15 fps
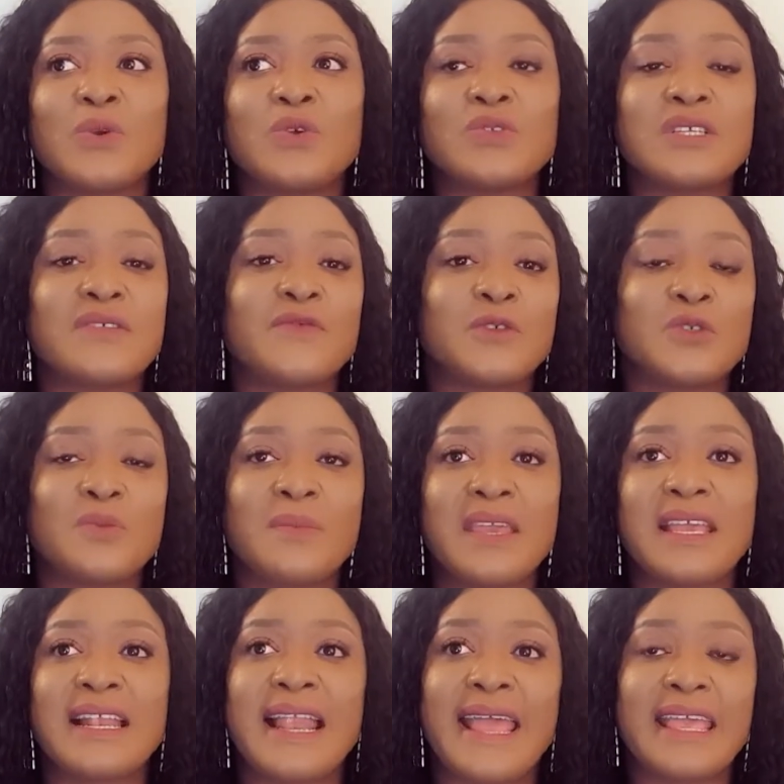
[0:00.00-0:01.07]
we use it to
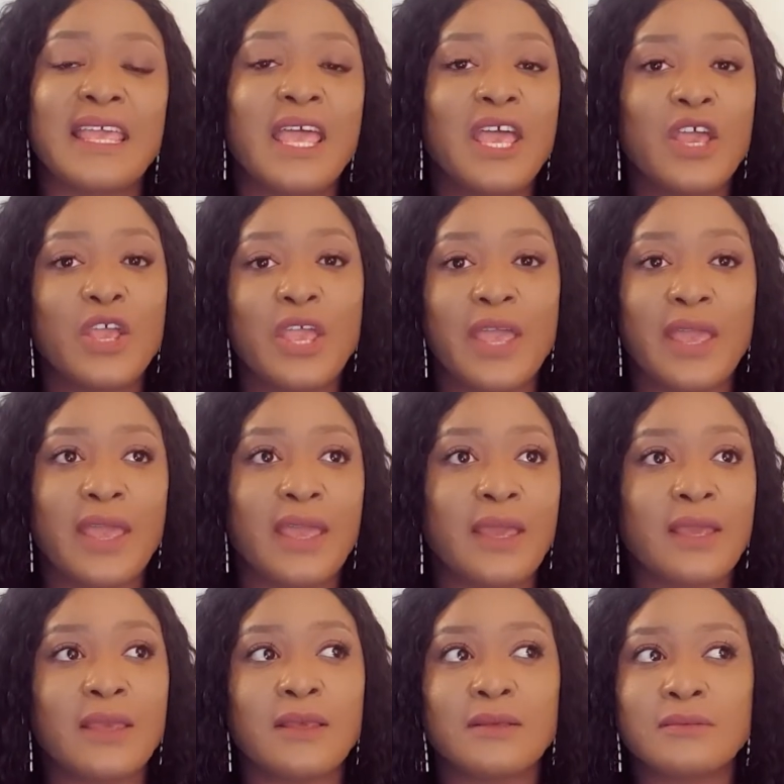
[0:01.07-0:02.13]
make like
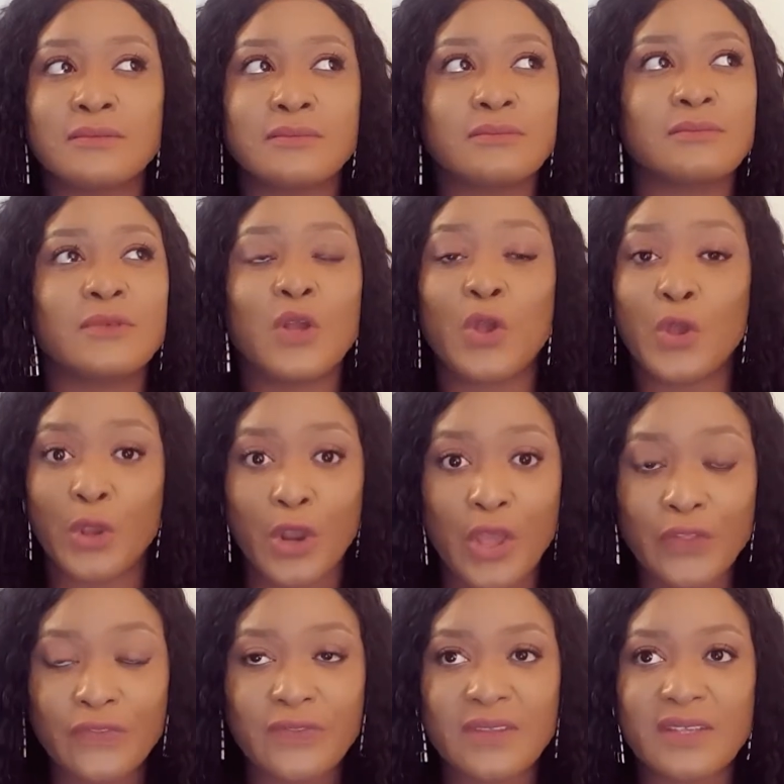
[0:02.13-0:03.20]

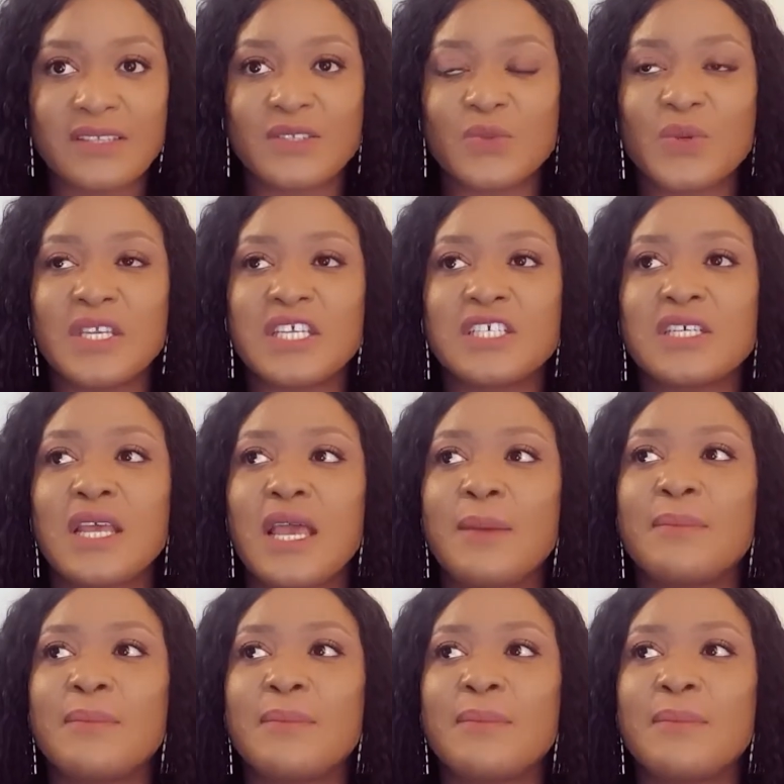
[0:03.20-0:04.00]
gröt in Swedish.